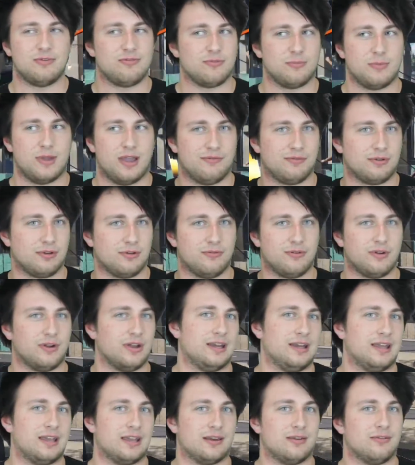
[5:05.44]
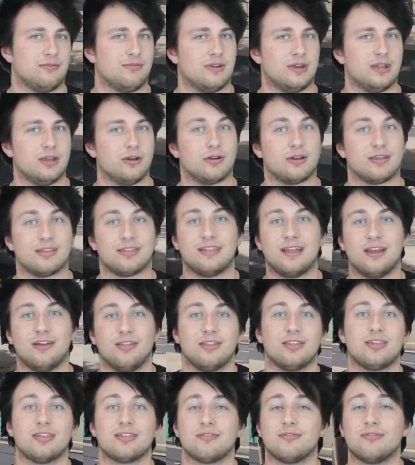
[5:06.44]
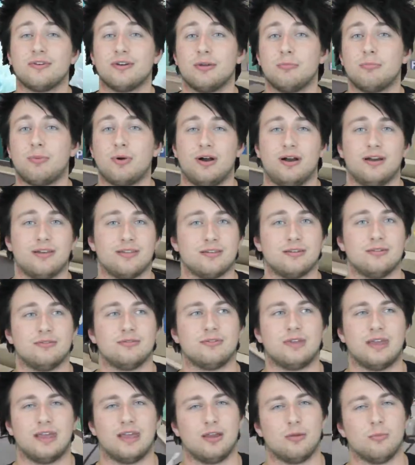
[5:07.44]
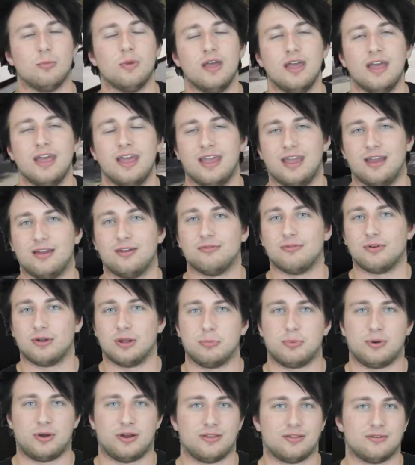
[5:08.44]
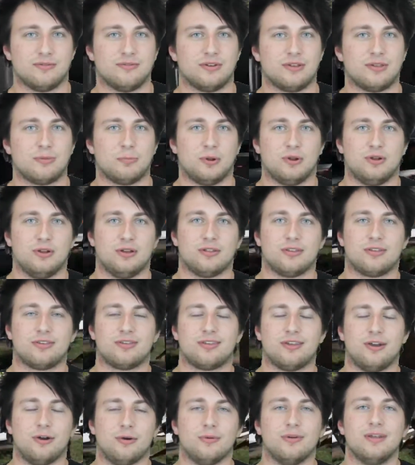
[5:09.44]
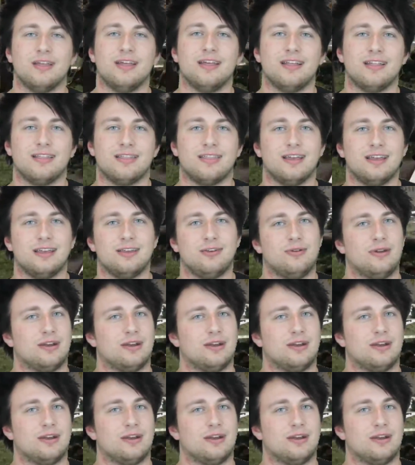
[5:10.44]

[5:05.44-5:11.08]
from having a very negative video because now this is a very positive game and a very positive experience. So thank you,